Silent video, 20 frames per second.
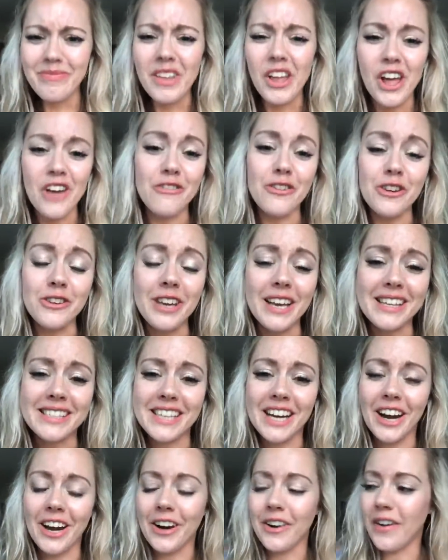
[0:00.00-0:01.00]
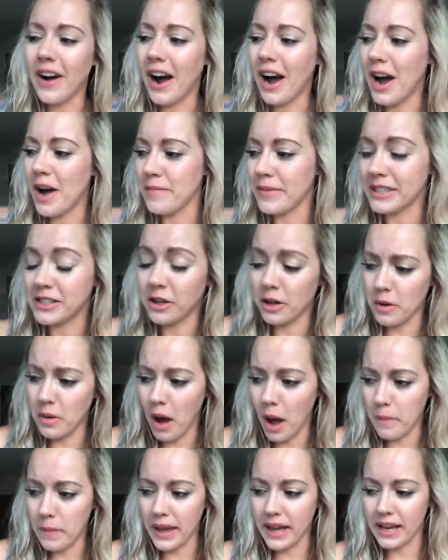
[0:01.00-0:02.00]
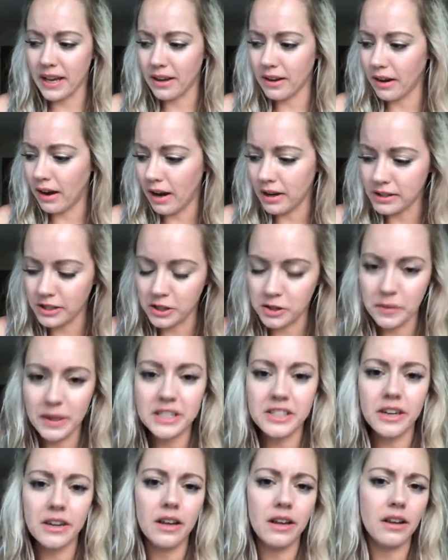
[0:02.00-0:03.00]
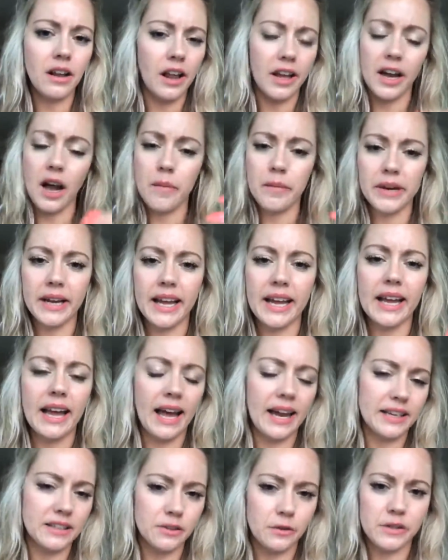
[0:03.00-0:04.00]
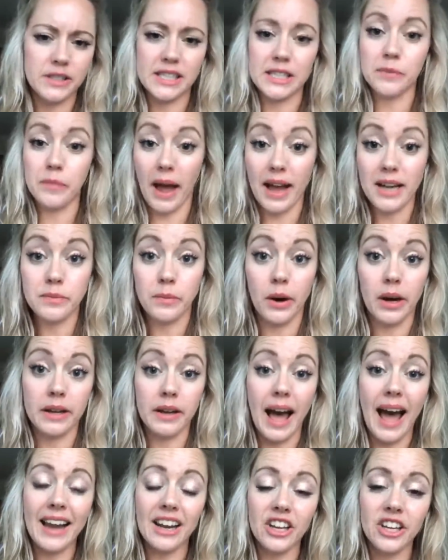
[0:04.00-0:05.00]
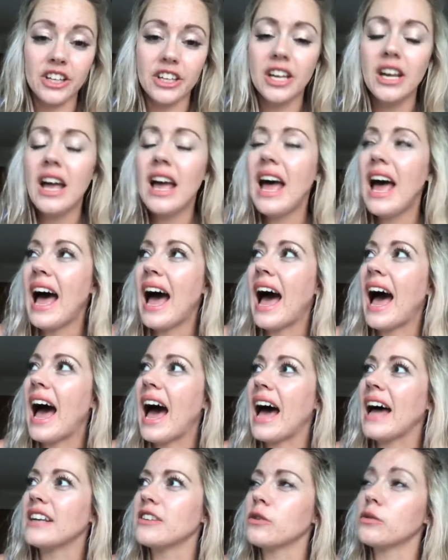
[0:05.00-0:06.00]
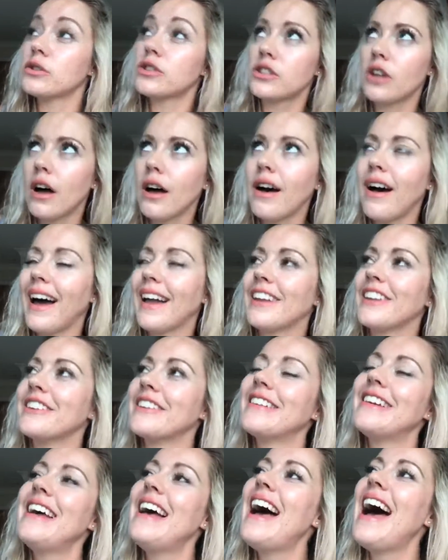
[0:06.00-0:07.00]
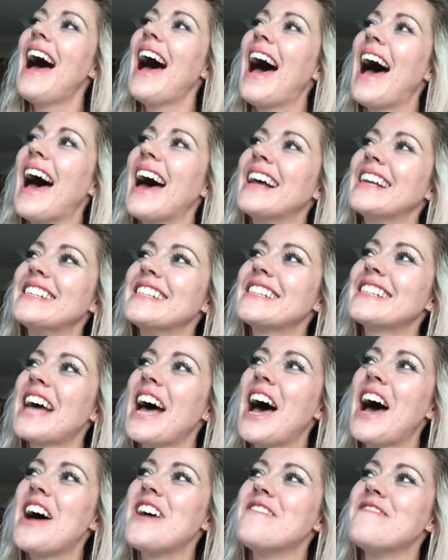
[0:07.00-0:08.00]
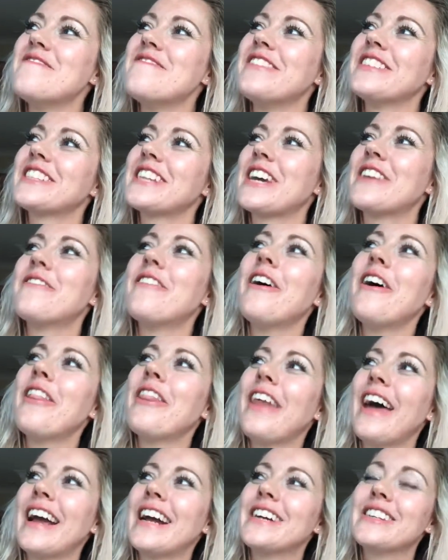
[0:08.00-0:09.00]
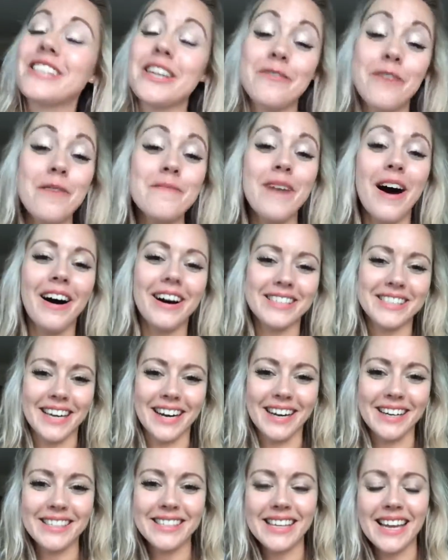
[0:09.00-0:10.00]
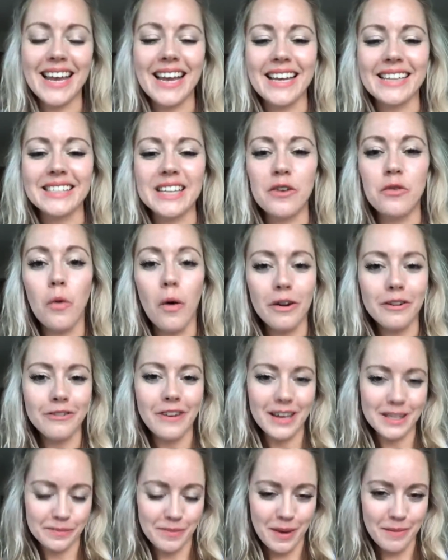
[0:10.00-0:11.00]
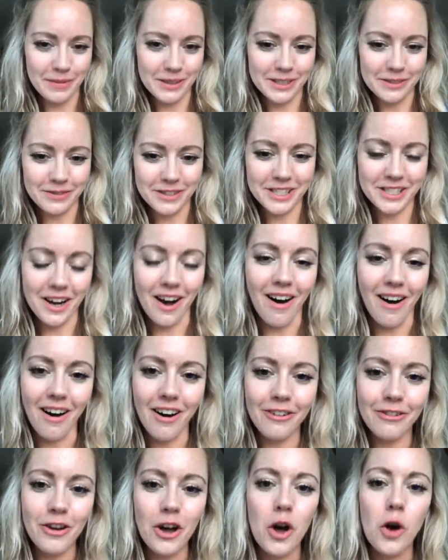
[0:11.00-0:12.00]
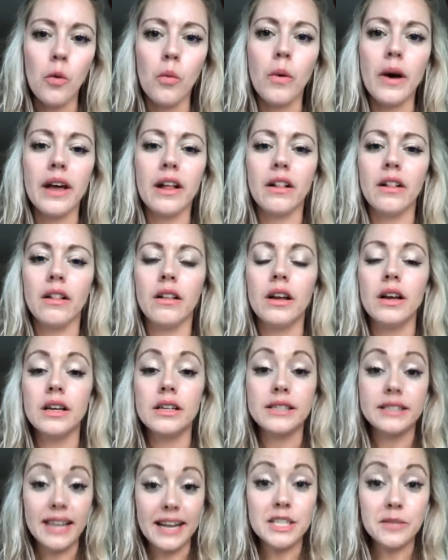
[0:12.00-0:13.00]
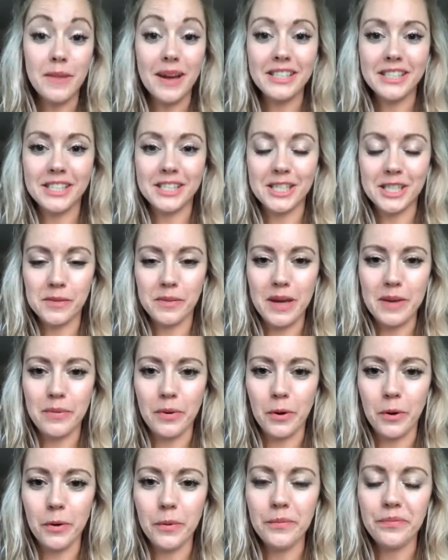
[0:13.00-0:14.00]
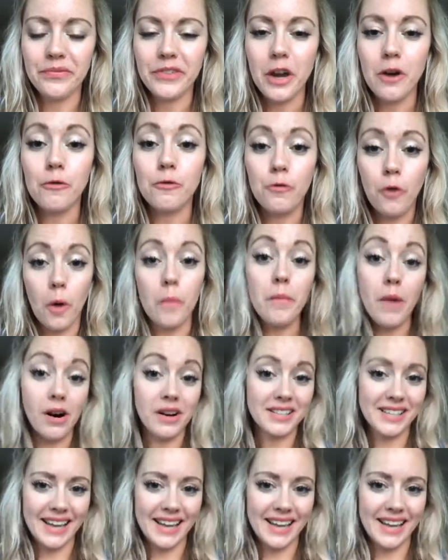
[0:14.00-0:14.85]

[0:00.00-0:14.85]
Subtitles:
a few years ago. He's got a big social media company, and obviously he's backed by Alan or Sir Alan. And so what Mark does is, one of his members of staff will send messages to people from Mark's